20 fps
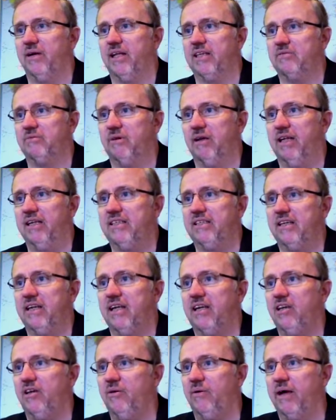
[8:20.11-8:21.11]
That's released today.
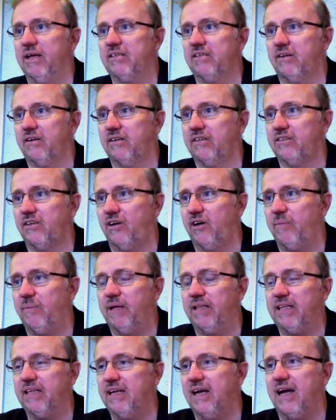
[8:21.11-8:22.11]
U.S. are concerned
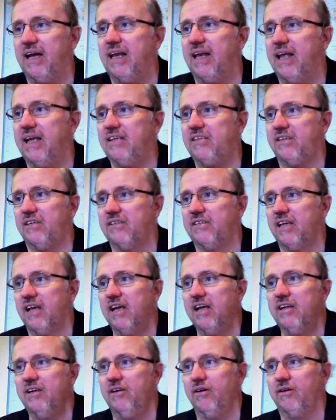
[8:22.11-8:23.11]
about the United Nations
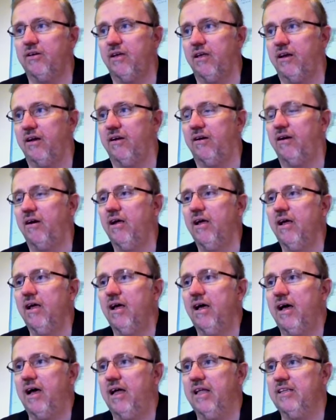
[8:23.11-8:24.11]
nuclear
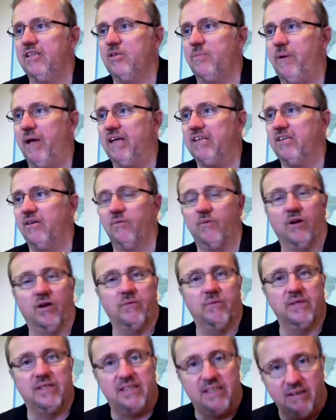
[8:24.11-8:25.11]
uh, inspection
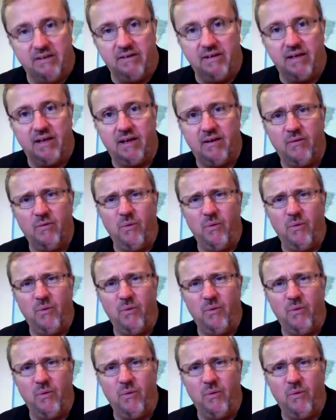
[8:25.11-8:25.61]
work with Syria.